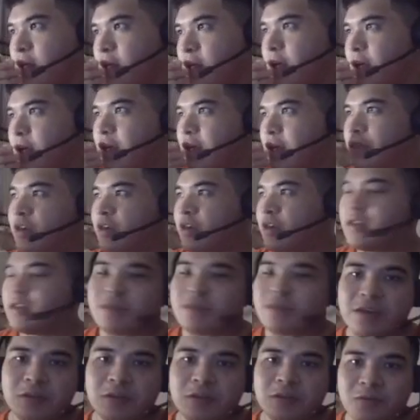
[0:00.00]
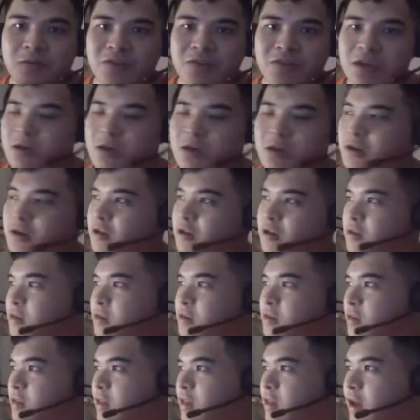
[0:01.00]
uh, the, these
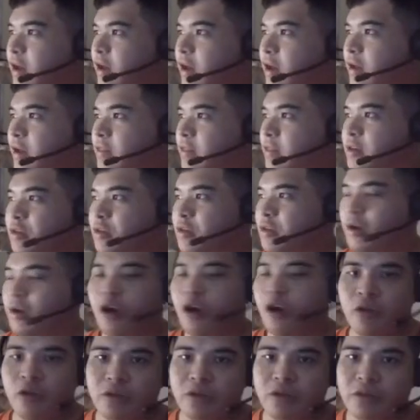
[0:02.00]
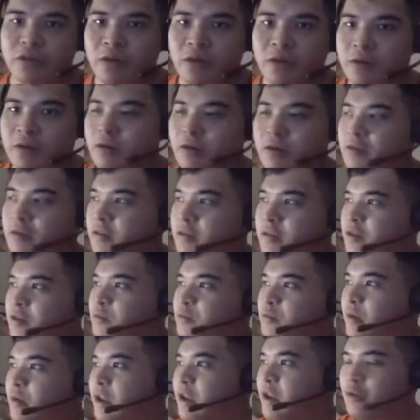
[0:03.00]
vehicles, uh, these all uh, these
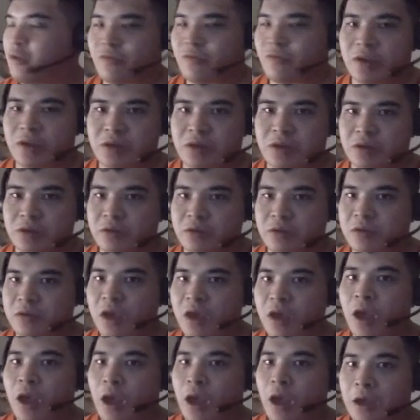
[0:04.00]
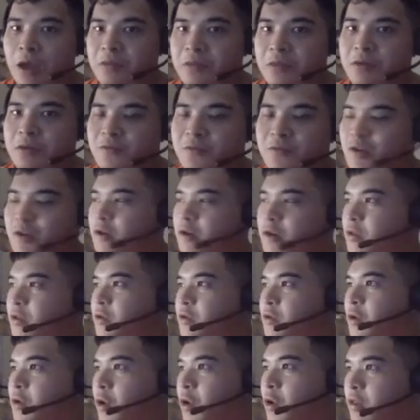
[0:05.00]
brand new vehicles, uh, these vehicles
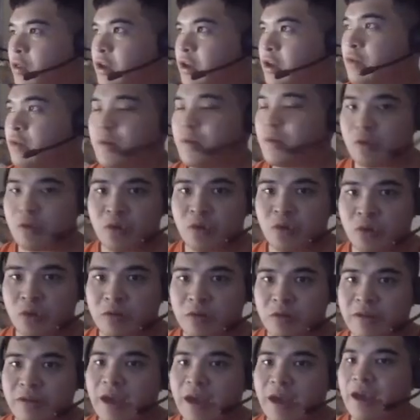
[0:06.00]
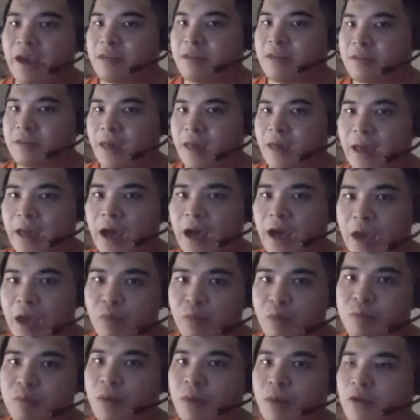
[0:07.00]
are only going to be sold as a
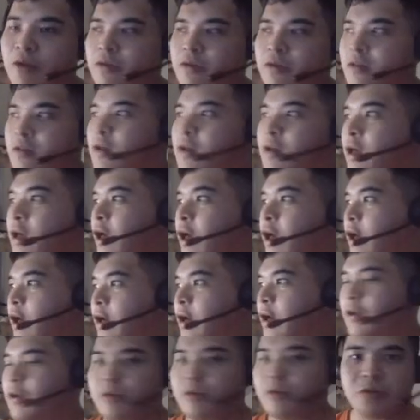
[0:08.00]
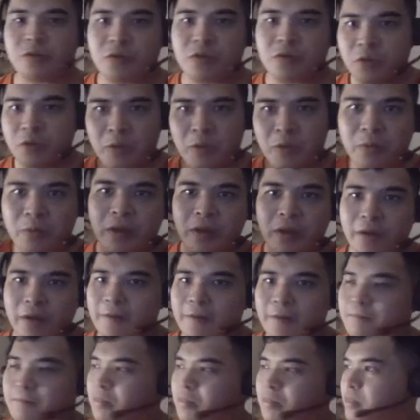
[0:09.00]
hybrid model. Uh, so
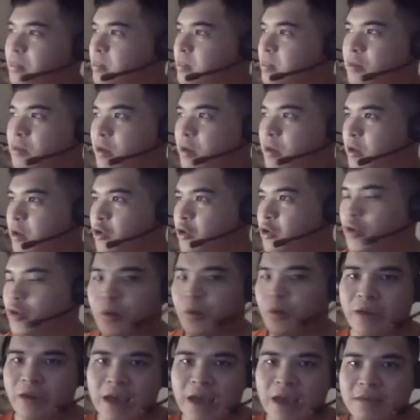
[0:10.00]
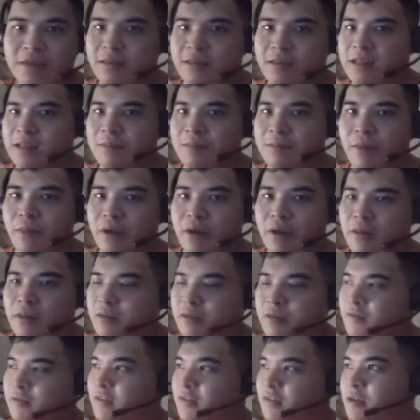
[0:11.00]
um, uh, no more gasoline
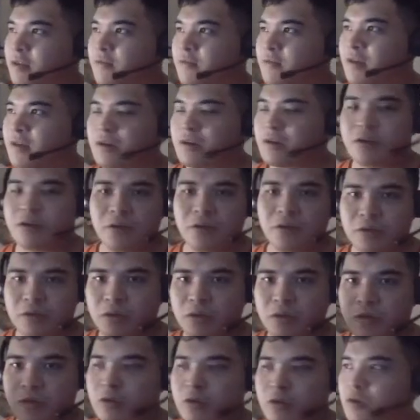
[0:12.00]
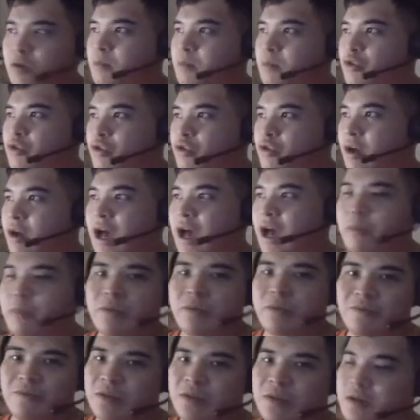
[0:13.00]
models of these vehicles, so it's a pure
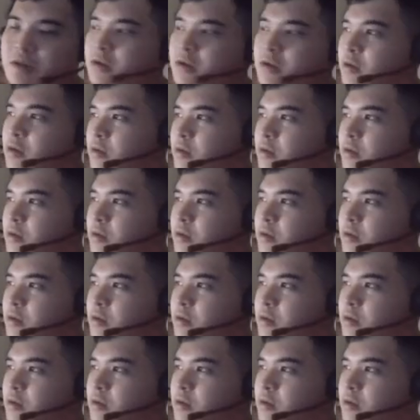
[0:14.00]
hybrid vehicle.